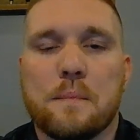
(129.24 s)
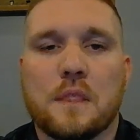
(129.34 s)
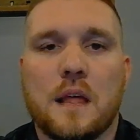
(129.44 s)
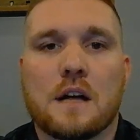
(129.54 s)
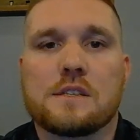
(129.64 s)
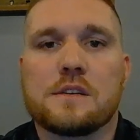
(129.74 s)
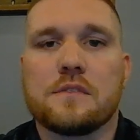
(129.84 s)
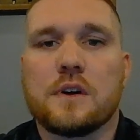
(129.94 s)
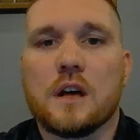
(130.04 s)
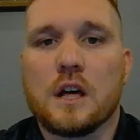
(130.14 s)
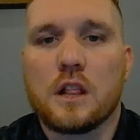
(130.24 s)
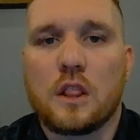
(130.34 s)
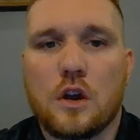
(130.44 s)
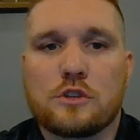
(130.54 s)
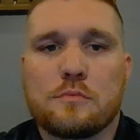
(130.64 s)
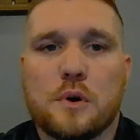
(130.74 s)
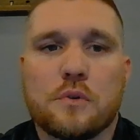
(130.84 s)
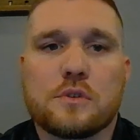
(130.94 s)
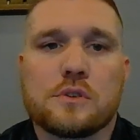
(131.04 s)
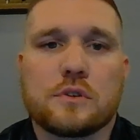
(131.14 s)
lots of large
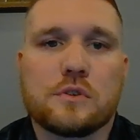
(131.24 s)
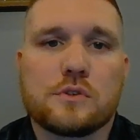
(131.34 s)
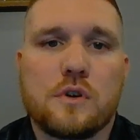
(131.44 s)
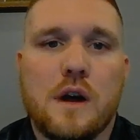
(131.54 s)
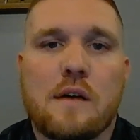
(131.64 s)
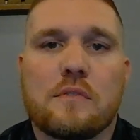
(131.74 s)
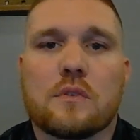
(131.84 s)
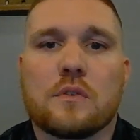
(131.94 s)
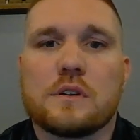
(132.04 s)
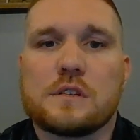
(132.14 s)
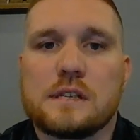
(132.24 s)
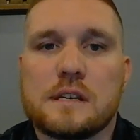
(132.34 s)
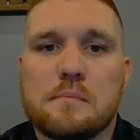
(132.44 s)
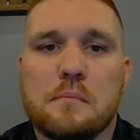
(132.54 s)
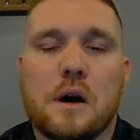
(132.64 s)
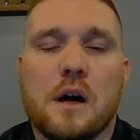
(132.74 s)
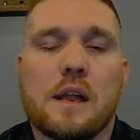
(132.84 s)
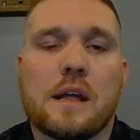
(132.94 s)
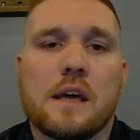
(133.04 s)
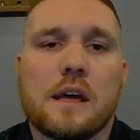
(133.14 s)
boulders or loose gravel, or it's deep mud,